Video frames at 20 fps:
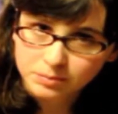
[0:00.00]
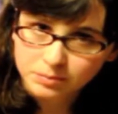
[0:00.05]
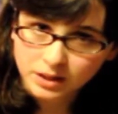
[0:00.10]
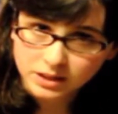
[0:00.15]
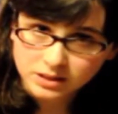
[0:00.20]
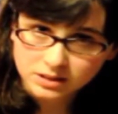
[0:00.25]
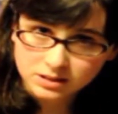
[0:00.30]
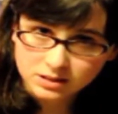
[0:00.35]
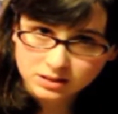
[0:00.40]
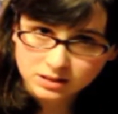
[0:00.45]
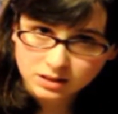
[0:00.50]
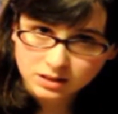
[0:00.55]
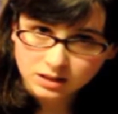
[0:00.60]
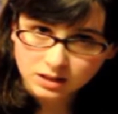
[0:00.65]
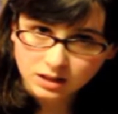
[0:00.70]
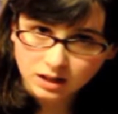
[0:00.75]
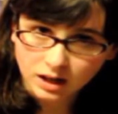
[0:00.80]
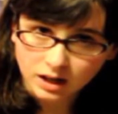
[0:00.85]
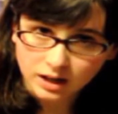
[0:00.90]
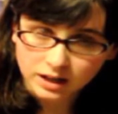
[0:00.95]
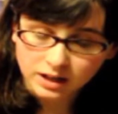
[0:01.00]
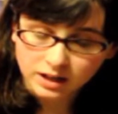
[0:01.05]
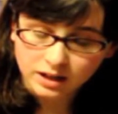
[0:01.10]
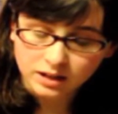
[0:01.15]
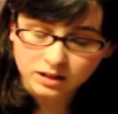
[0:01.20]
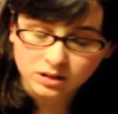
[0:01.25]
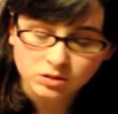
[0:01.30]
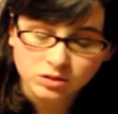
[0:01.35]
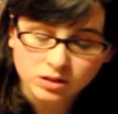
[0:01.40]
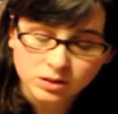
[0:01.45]
But I
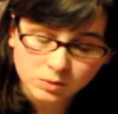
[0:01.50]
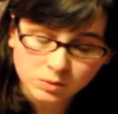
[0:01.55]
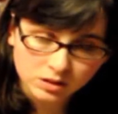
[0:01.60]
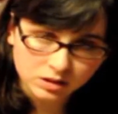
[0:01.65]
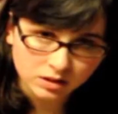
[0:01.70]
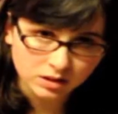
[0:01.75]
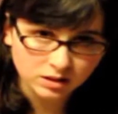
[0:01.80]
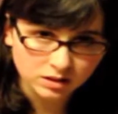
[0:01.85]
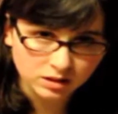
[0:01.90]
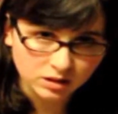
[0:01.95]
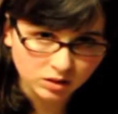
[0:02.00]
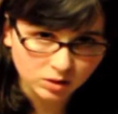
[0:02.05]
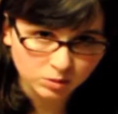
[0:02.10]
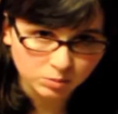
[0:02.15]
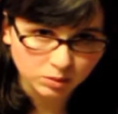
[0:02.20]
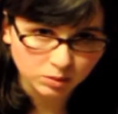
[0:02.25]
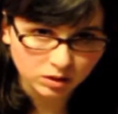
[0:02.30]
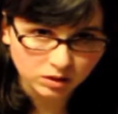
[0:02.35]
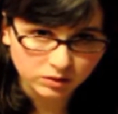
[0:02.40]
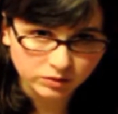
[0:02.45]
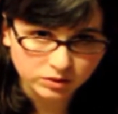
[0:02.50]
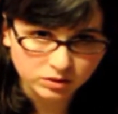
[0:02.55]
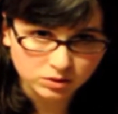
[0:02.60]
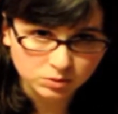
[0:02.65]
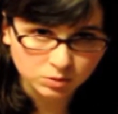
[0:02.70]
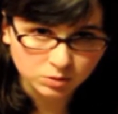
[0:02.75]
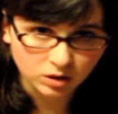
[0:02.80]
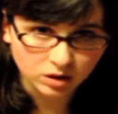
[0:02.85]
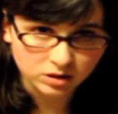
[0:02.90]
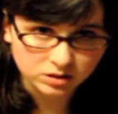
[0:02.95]
had a great weekend. I hope all of
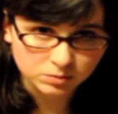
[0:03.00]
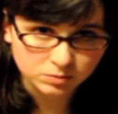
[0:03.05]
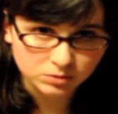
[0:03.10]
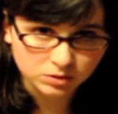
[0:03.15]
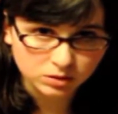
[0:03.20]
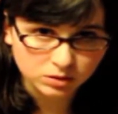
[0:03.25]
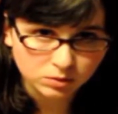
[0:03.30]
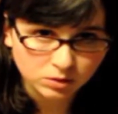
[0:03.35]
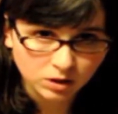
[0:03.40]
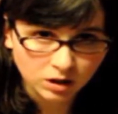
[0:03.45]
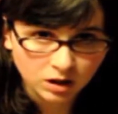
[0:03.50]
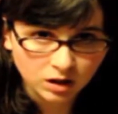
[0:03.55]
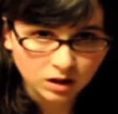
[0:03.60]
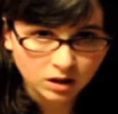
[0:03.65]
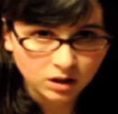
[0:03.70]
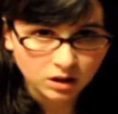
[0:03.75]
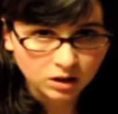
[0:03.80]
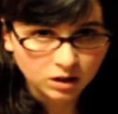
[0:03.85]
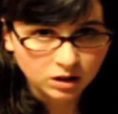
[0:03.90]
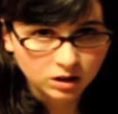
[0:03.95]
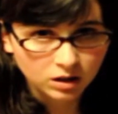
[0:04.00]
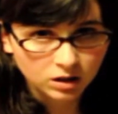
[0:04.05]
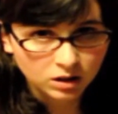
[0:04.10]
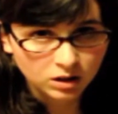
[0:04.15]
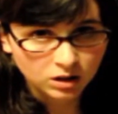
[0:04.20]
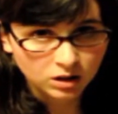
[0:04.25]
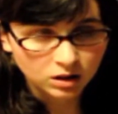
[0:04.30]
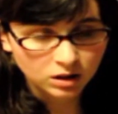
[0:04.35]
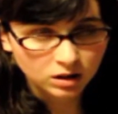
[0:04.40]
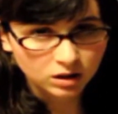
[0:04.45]
yours were awesome, too.
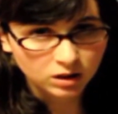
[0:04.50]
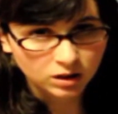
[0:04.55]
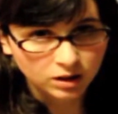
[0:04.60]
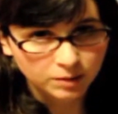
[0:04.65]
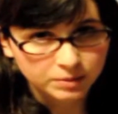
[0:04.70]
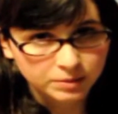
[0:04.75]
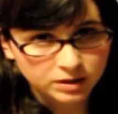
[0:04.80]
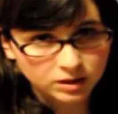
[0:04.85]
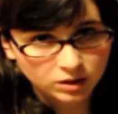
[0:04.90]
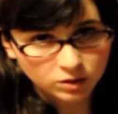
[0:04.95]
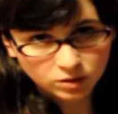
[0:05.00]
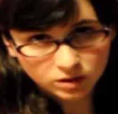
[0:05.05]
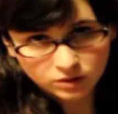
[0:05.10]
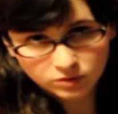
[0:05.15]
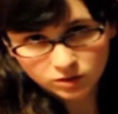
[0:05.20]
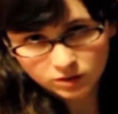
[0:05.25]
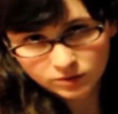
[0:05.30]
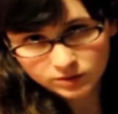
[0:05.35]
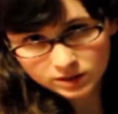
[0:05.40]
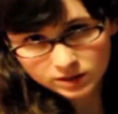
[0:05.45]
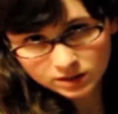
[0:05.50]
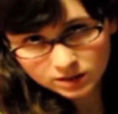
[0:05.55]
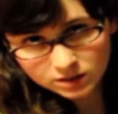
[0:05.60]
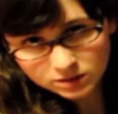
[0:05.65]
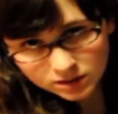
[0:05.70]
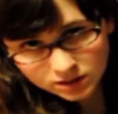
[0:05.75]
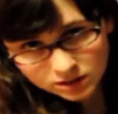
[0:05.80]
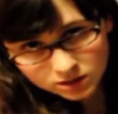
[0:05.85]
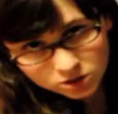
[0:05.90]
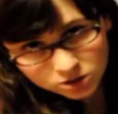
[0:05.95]
Let me know if you have anything
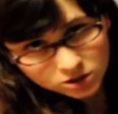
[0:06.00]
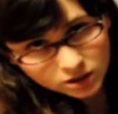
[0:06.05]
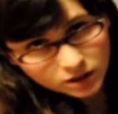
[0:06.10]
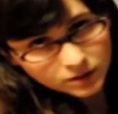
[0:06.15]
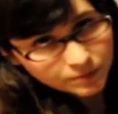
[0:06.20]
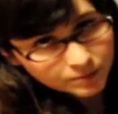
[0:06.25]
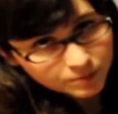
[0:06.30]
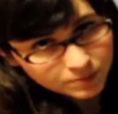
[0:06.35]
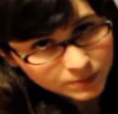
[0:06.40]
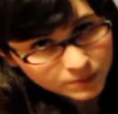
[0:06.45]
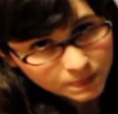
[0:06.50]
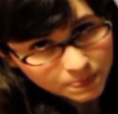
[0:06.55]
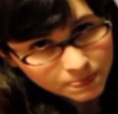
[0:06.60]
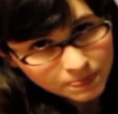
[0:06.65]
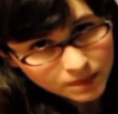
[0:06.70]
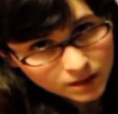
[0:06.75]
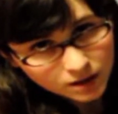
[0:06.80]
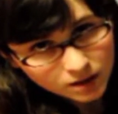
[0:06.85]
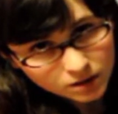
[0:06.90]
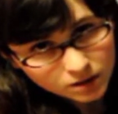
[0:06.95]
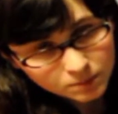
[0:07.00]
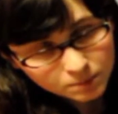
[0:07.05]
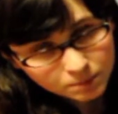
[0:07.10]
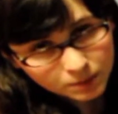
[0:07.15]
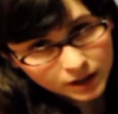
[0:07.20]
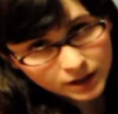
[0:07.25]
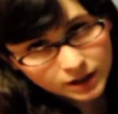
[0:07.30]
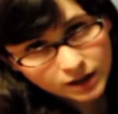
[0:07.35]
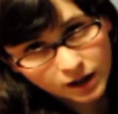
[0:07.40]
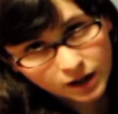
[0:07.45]
exciting to share.
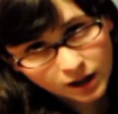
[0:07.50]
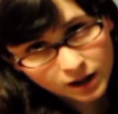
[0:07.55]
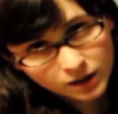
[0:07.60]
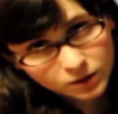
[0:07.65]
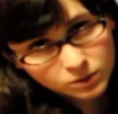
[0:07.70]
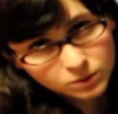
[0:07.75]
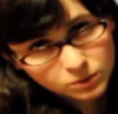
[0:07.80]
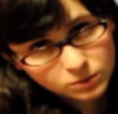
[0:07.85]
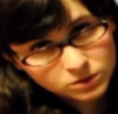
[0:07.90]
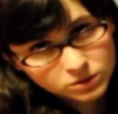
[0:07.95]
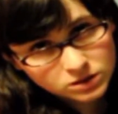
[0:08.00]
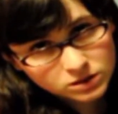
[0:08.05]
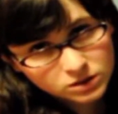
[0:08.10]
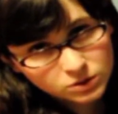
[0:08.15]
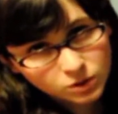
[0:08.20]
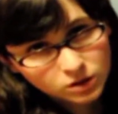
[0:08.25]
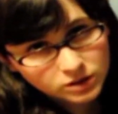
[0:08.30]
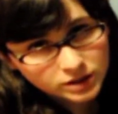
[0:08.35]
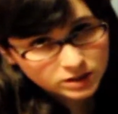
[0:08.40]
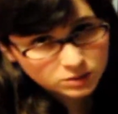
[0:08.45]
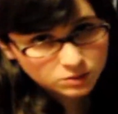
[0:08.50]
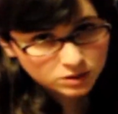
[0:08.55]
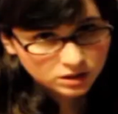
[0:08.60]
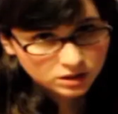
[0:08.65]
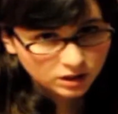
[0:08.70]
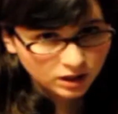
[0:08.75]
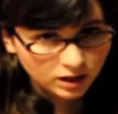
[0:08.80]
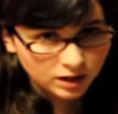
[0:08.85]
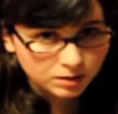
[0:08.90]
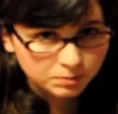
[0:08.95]
But I will see you all next
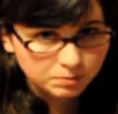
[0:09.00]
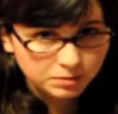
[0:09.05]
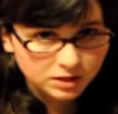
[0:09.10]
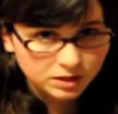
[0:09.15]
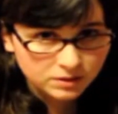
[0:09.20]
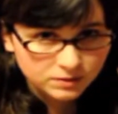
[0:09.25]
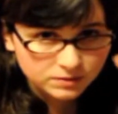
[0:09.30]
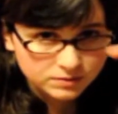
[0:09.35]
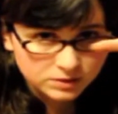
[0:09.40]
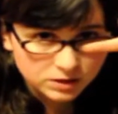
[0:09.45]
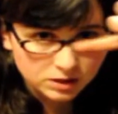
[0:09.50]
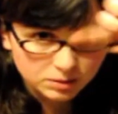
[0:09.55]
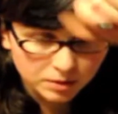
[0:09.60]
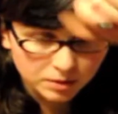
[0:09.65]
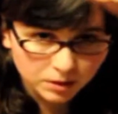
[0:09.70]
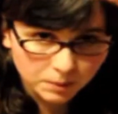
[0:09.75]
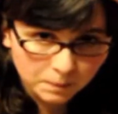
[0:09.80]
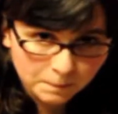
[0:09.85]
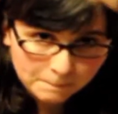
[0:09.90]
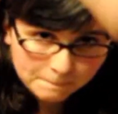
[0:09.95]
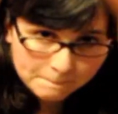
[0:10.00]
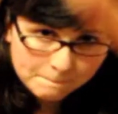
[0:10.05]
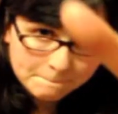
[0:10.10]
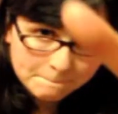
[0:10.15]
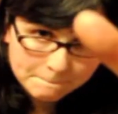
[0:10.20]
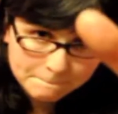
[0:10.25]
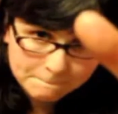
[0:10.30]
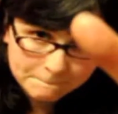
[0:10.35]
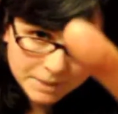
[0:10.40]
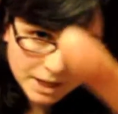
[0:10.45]
week, and Bea, see you tomorrow.
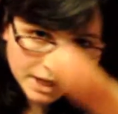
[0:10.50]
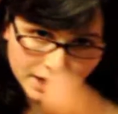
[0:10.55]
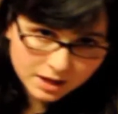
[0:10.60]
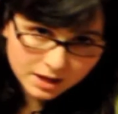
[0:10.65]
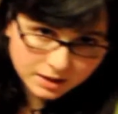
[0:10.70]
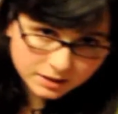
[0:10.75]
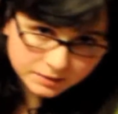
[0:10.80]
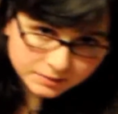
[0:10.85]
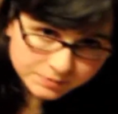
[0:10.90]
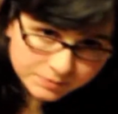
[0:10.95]
Bye!